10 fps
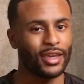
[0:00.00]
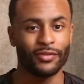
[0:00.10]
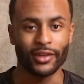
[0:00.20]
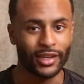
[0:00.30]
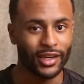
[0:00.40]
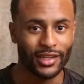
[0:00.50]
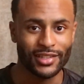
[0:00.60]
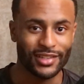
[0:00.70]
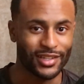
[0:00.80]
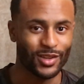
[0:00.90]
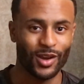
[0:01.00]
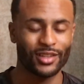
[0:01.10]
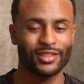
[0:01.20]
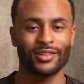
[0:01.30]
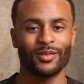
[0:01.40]
If it does, that's
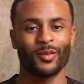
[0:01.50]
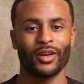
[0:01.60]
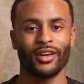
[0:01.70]
awesome.